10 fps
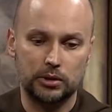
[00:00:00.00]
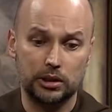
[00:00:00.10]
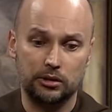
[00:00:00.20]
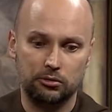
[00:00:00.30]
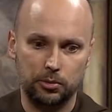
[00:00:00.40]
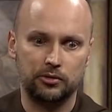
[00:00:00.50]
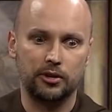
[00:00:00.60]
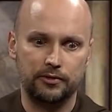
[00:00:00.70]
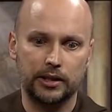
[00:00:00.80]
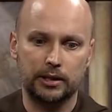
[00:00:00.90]
really
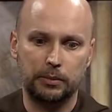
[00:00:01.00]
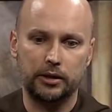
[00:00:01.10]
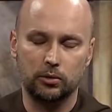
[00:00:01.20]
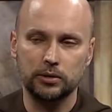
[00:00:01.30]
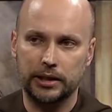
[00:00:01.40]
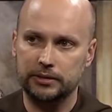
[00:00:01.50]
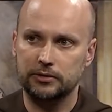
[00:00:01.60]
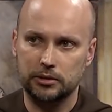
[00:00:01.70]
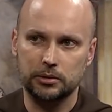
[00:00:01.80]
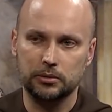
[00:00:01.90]
specific in my own
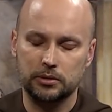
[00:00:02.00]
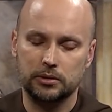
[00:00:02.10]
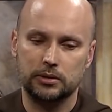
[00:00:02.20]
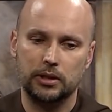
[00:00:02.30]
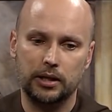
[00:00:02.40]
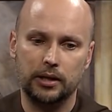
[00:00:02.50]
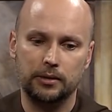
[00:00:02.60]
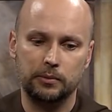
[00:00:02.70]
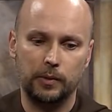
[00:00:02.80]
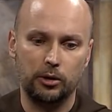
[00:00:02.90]
life too, mm-hmm.
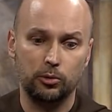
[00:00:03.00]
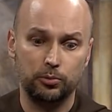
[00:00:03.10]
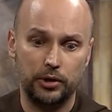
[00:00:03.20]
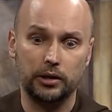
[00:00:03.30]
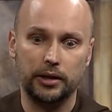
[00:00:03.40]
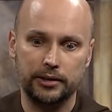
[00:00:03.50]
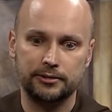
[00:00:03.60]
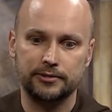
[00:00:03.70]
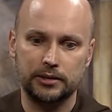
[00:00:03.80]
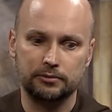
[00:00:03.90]
um, in my own prayer
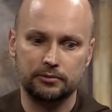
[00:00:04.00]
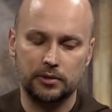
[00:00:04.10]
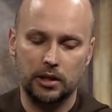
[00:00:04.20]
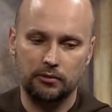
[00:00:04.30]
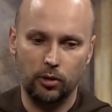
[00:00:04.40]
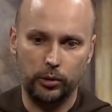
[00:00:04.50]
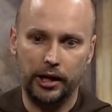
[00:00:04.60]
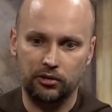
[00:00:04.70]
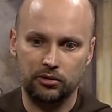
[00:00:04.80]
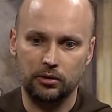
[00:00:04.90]
life, and
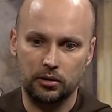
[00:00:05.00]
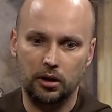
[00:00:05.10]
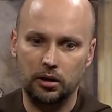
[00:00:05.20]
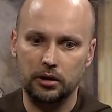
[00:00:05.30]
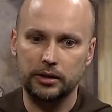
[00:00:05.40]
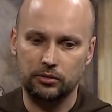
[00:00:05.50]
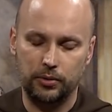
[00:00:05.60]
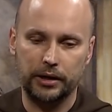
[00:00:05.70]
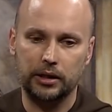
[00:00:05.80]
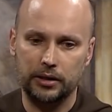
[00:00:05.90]
vocational call
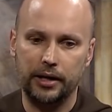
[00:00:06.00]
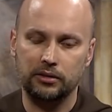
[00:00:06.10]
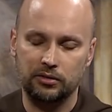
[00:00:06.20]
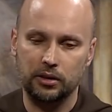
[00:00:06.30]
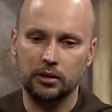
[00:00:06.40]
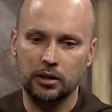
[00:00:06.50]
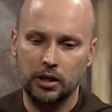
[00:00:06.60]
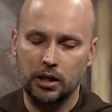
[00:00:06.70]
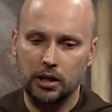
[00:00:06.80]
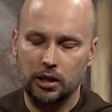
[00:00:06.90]
is recognizing
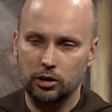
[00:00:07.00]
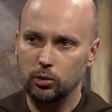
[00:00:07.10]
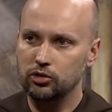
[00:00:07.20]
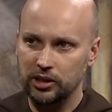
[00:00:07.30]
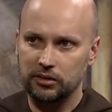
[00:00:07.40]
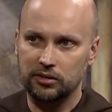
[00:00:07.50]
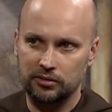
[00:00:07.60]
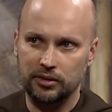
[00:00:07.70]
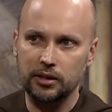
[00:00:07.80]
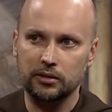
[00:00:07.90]
who
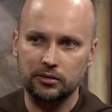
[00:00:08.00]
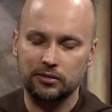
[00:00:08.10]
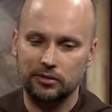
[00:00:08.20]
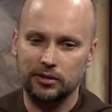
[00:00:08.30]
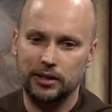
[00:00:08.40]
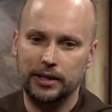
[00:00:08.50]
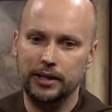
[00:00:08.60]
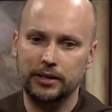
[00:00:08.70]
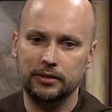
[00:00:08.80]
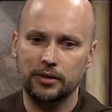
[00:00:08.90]
Jesus yeah. is.
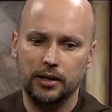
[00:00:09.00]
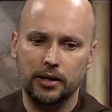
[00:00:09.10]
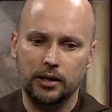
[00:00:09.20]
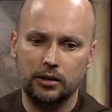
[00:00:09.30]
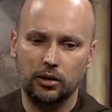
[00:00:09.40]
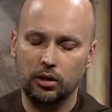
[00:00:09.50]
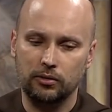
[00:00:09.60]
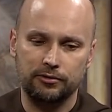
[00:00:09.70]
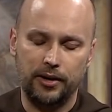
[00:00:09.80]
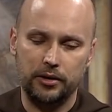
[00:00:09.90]
And yeah. you
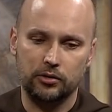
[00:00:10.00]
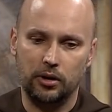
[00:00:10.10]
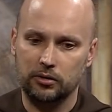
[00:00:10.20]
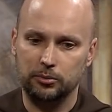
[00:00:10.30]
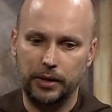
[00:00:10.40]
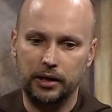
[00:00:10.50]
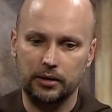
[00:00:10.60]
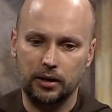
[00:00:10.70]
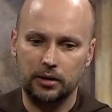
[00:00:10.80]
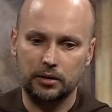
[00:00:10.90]
know, Father talked
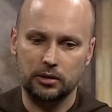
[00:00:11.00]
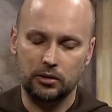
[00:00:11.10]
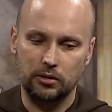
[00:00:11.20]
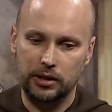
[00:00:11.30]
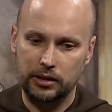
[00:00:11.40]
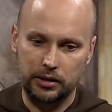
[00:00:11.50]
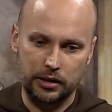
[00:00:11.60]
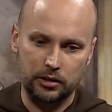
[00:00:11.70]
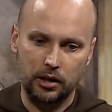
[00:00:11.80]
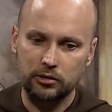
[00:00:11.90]
about you know in
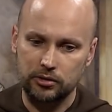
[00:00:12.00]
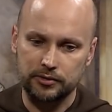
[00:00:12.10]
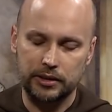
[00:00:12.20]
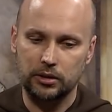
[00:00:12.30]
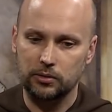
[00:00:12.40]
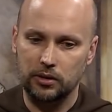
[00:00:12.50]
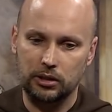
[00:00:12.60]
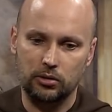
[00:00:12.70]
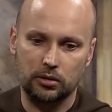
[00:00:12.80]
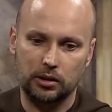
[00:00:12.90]
the introductory video,
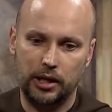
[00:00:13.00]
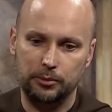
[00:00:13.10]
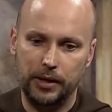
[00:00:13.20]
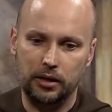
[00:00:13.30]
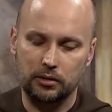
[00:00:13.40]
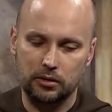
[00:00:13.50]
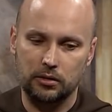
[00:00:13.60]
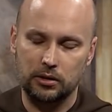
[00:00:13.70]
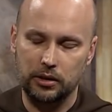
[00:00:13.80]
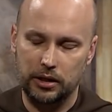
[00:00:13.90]
it talked a lot about
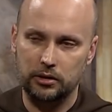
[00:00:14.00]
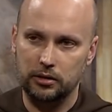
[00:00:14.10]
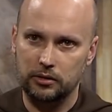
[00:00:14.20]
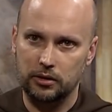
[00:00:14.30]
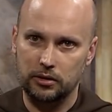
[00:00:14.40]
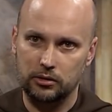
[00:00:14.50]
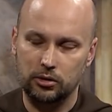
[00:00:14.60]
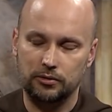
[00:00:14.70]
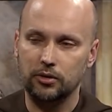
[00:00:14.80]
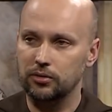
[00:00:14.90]
the inter- the
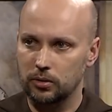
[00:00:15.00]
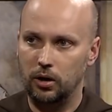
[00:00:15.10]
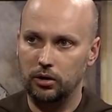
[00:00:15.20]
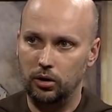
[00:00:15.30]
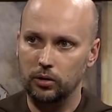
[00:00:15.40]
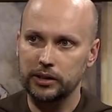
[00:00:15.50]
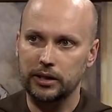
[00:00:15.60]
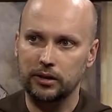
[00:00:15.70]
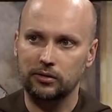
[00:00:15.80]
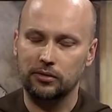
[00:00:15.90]
universal call to
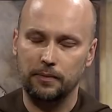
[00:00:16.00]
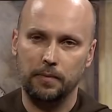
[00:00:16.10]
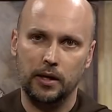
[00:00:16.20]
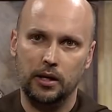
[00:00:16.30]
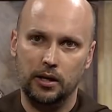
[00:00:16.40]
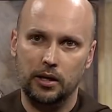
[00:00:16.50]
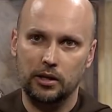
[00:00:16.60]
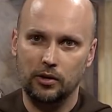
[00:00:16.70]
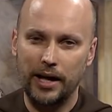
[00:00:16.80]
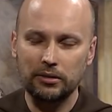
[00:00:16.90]
holiness.
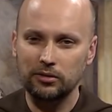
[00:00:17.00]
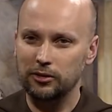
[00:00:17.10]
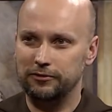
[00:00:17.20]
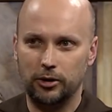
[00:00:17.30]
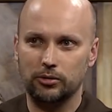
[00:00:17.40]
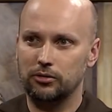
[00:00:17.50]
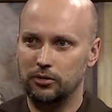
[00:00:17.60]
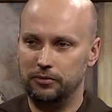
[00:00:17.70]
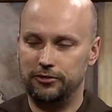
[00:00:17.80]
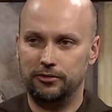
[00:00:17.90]
You know, that's the
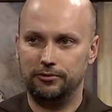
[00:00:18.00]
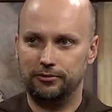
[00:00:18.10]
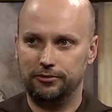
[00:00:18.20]
first and f-